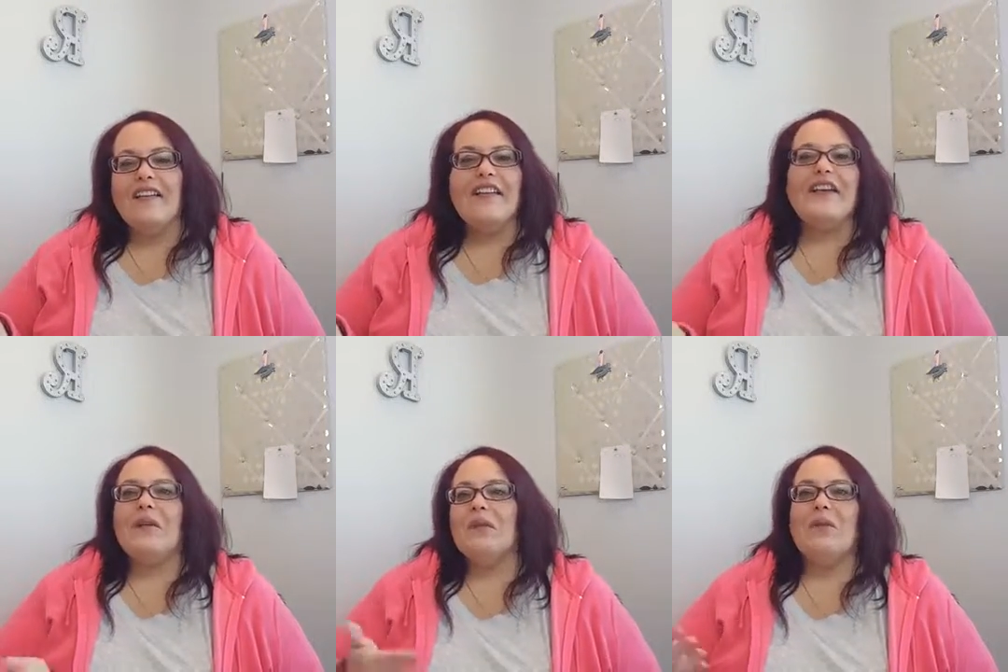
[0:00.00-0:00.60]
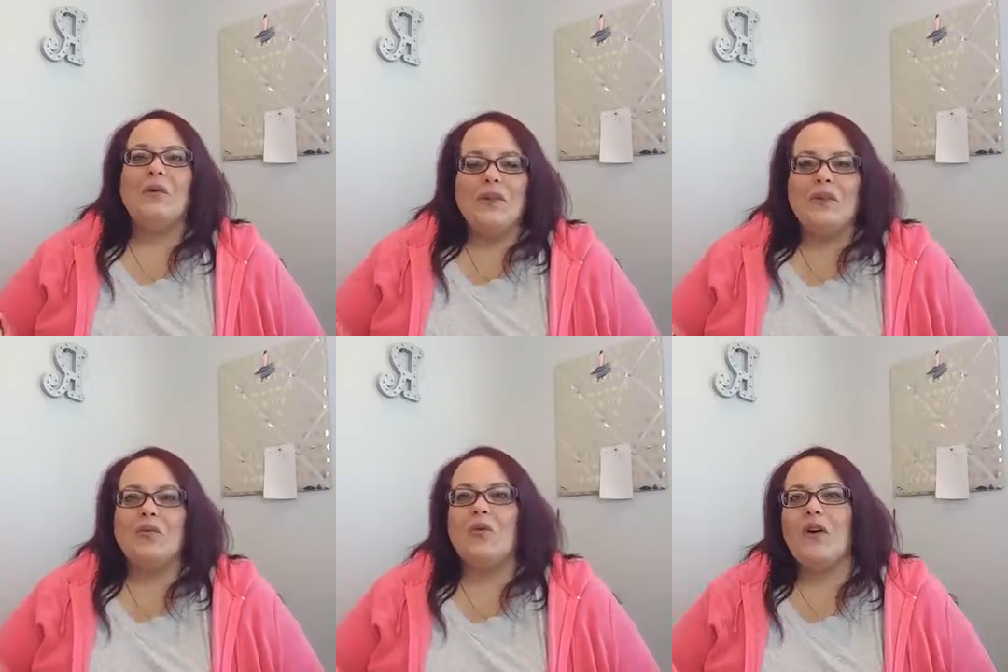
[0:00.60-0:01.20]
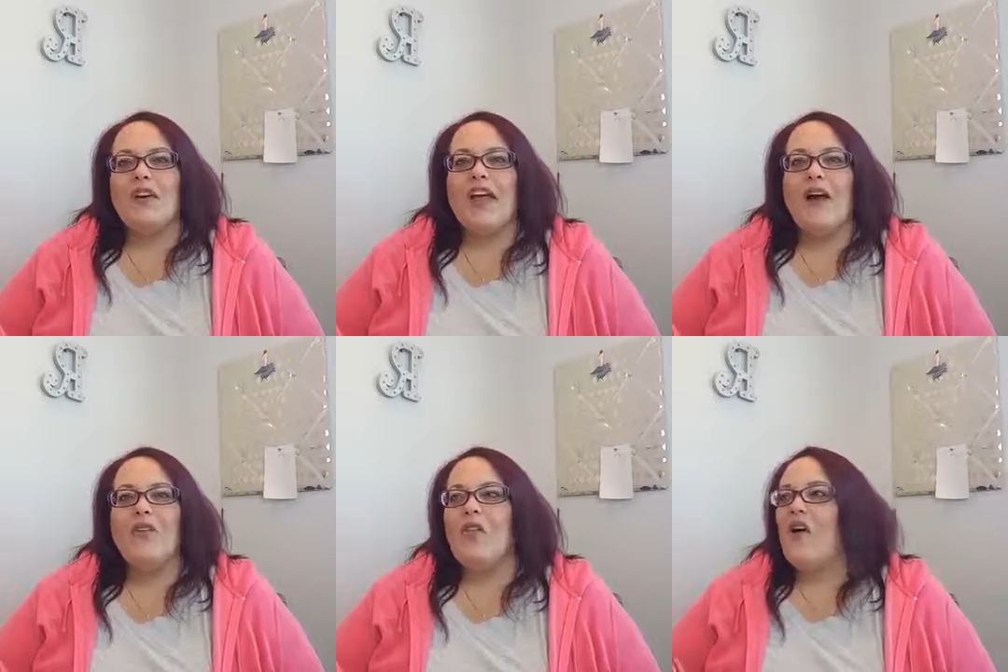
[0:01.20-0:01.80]
Like, I'm doing this work
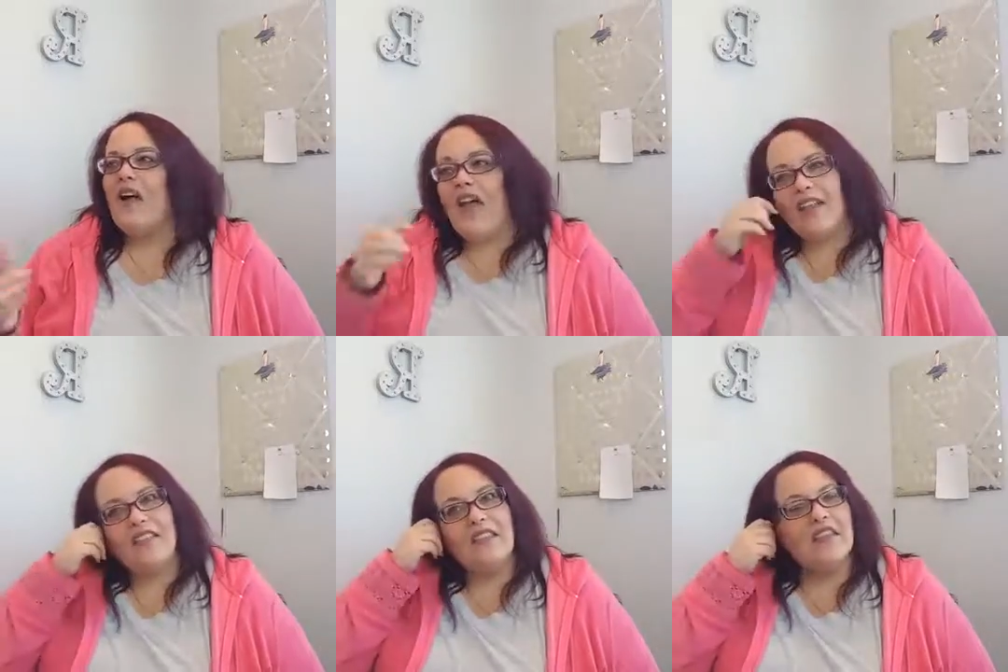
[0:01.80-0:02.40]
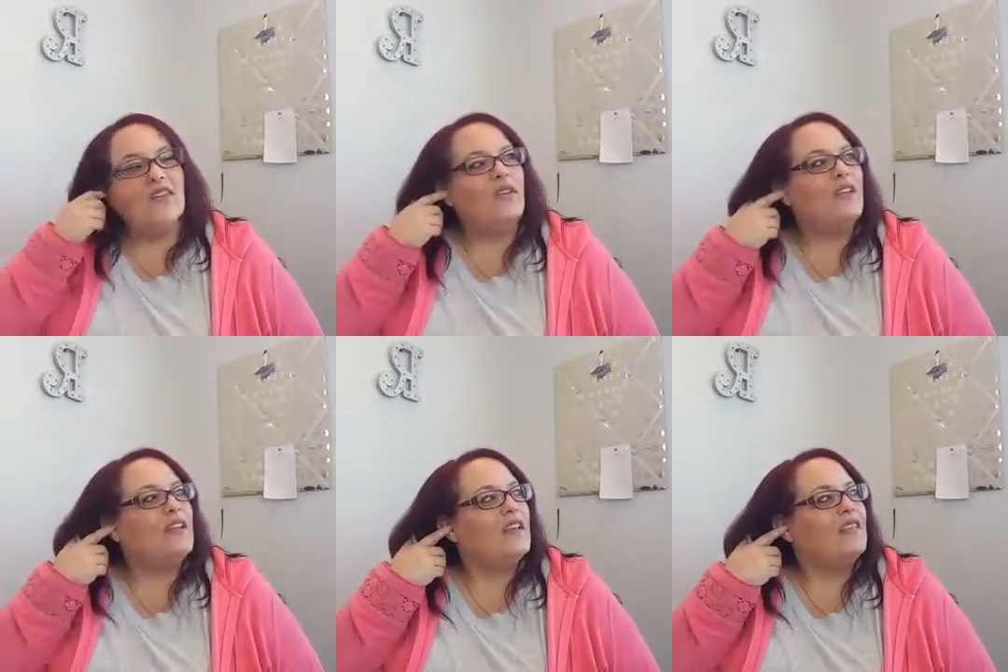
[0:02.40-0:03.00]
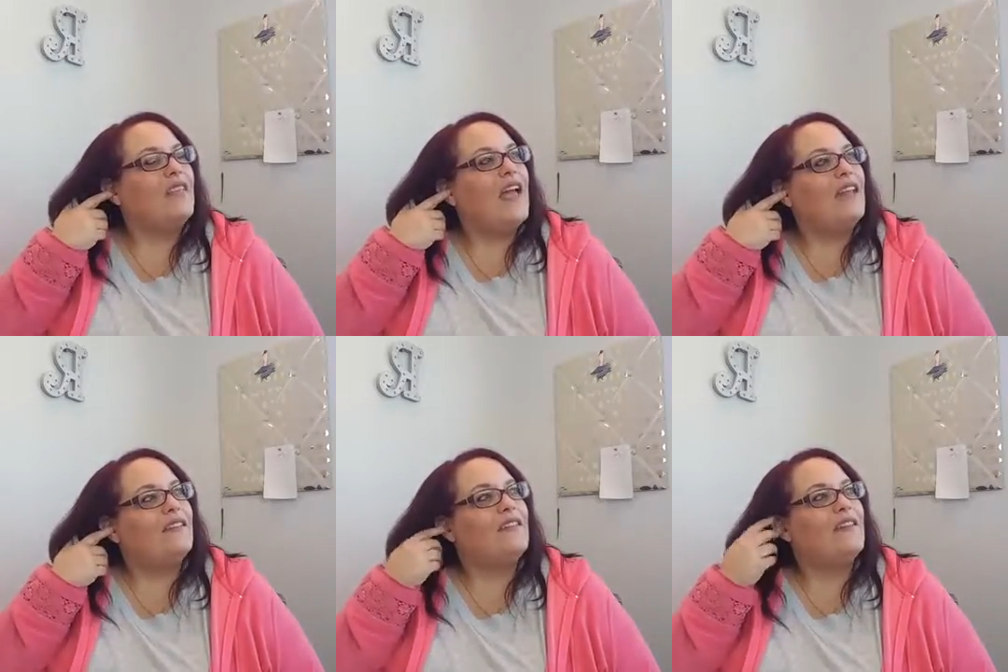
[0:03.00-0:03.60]
how long? And literally
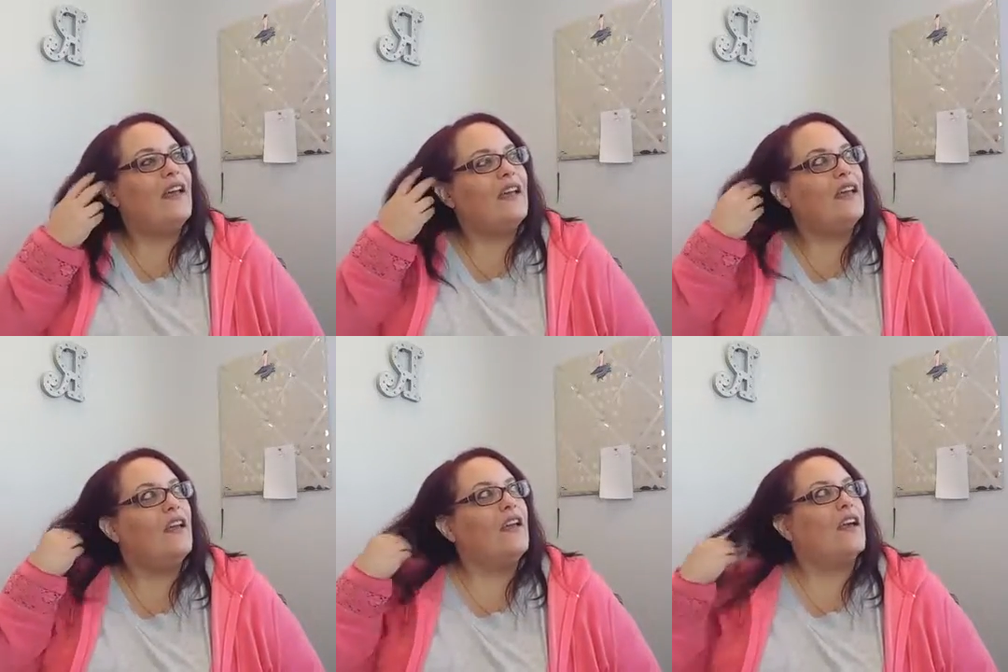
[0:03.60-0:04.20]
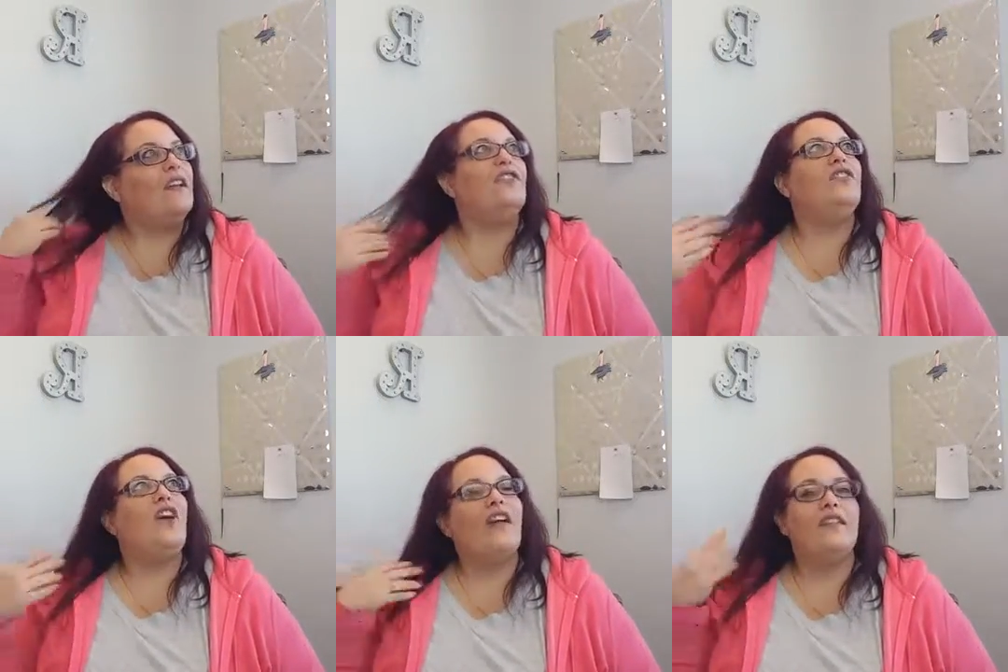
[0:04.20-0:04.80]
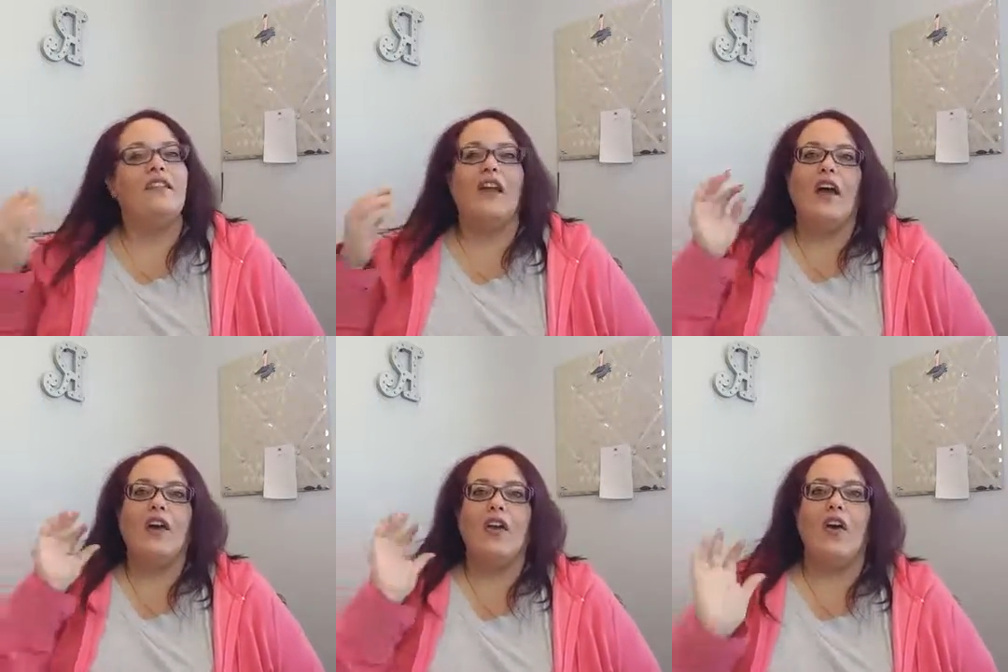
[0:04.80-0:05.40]
last night, it just
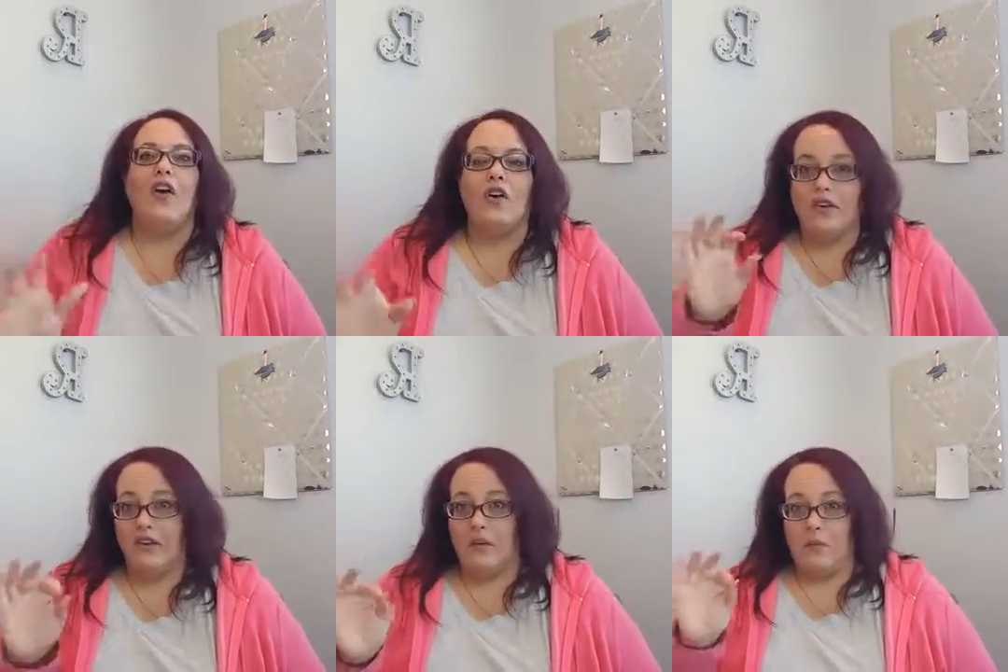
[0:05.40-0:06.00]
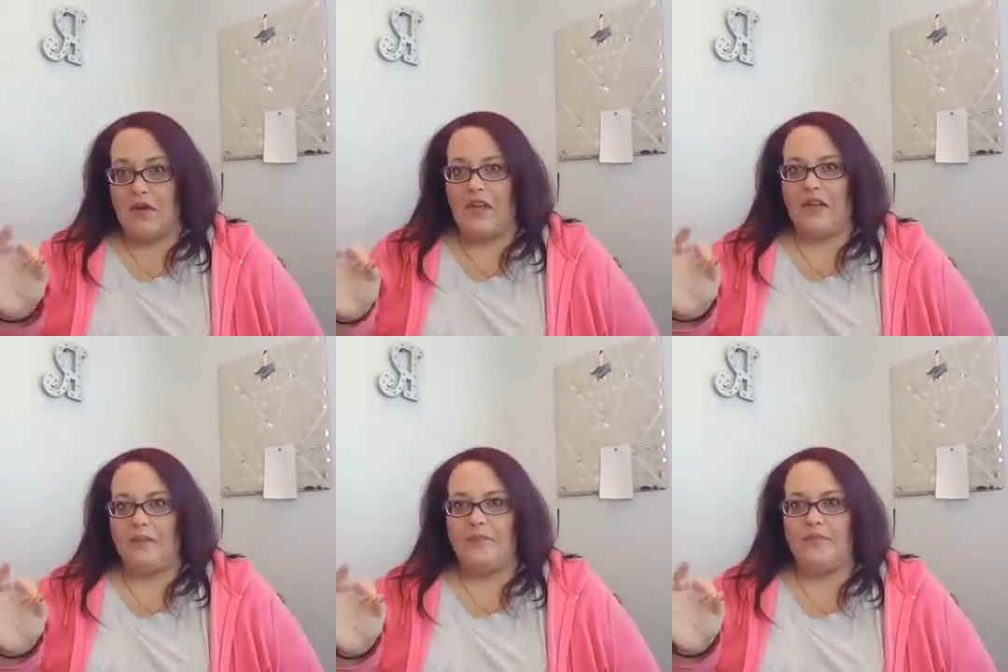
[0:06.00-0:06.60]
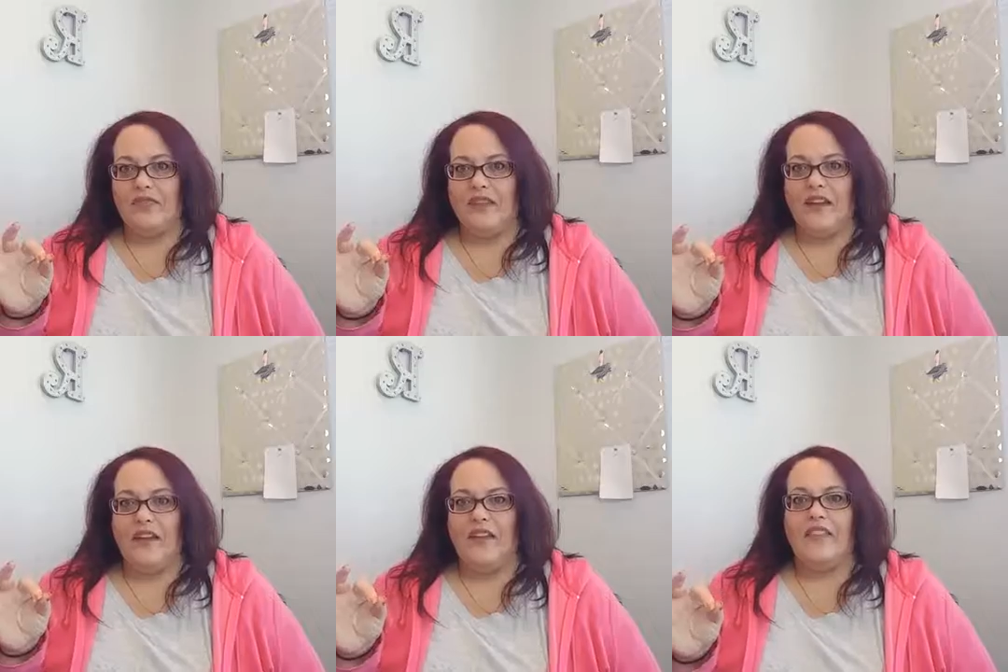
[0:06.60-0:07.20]
occurred to me
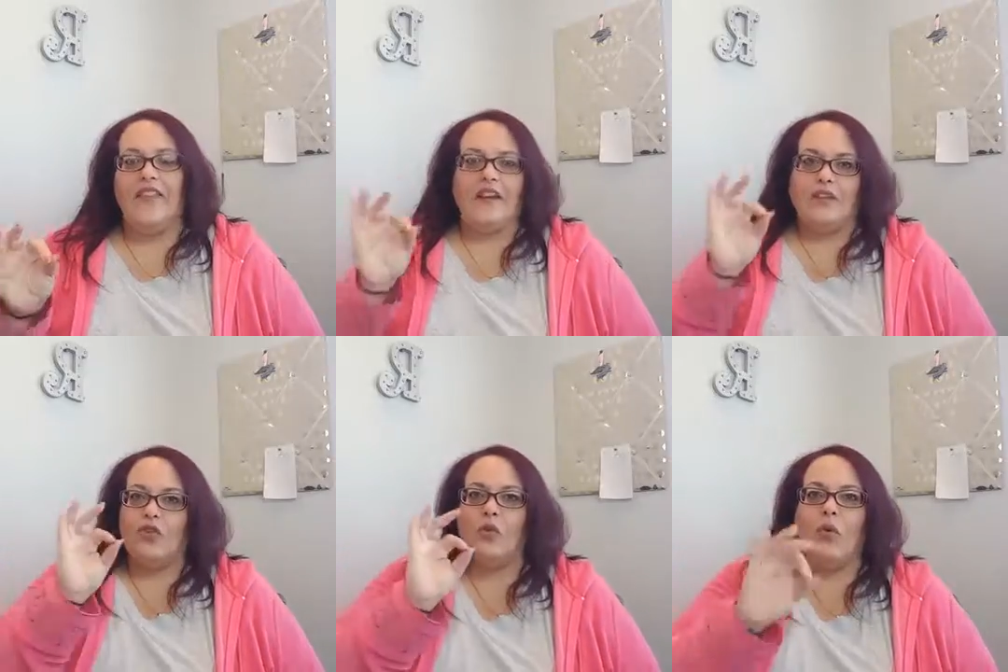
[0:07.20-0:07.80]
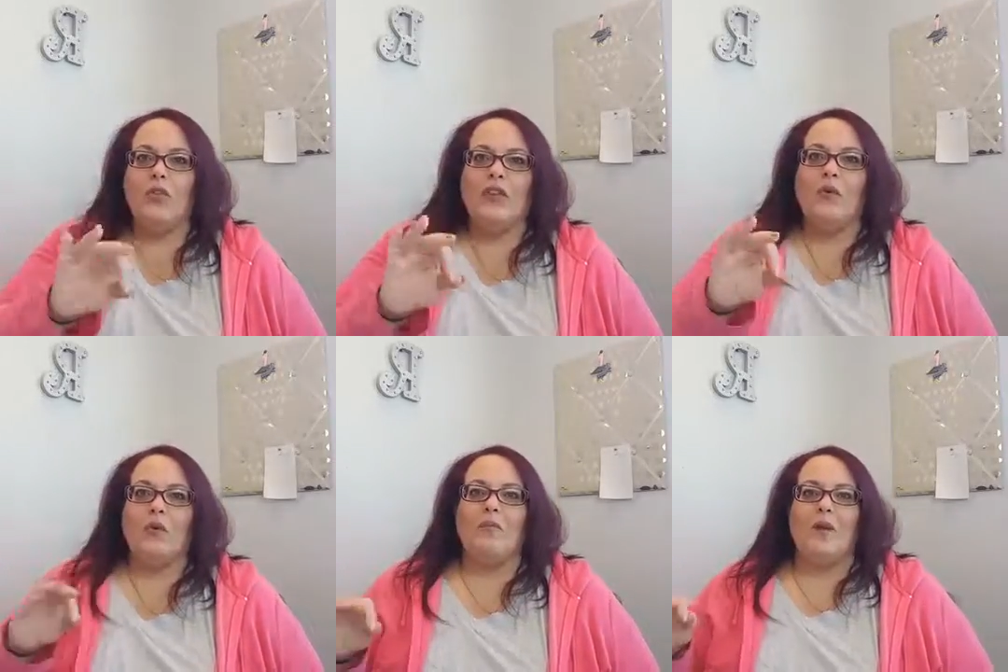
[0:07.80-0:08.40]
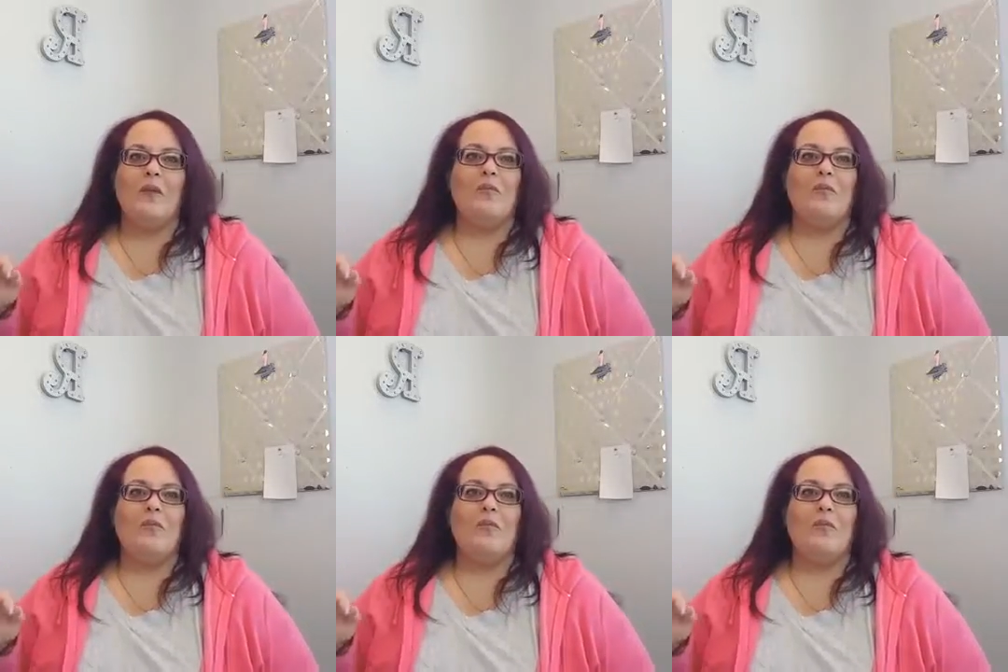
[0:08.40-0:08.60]
that truly what